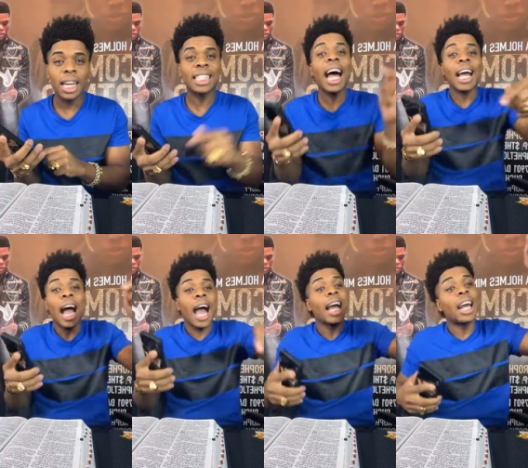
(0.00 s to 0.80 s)
Cause I
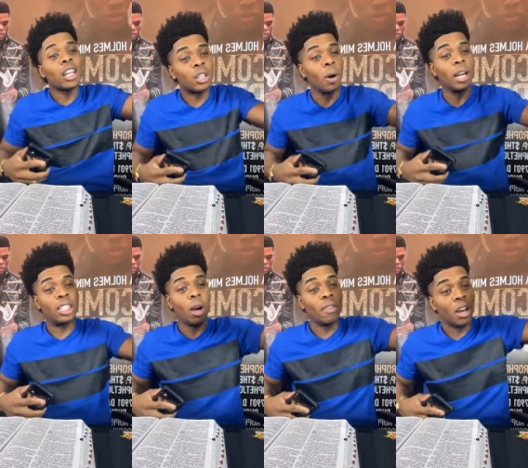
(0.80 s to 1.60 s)
I got
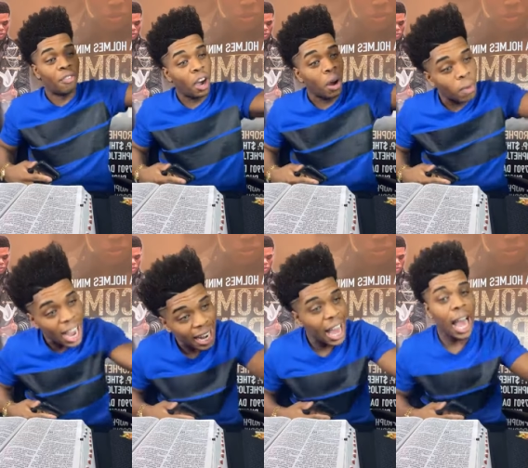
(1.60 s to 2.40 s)
authority over your phone
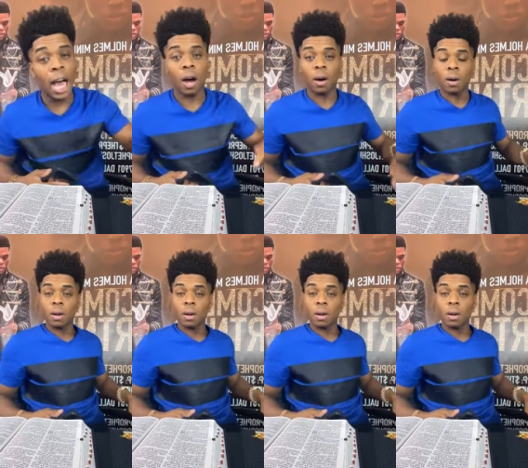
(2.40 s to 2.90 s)
right now.